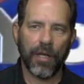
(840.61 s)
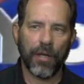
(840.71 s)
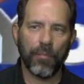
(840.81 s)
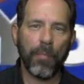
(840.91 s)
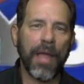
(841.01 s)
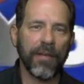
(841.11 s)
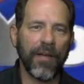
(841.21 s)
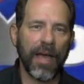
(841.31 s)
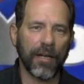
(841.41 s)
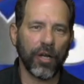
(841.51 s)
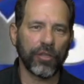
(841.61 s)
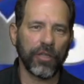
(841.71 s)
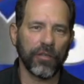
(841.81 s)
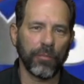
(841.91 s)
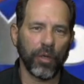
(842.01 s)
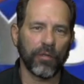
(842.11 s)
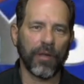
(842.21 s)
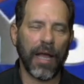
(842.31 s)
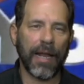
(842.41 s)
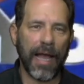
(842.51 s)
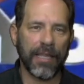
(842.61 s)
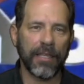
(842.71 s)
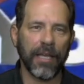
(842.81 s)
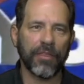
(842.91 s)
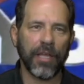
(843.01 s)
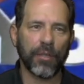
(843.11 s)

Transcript: may have had an ulterior motive, and I think that the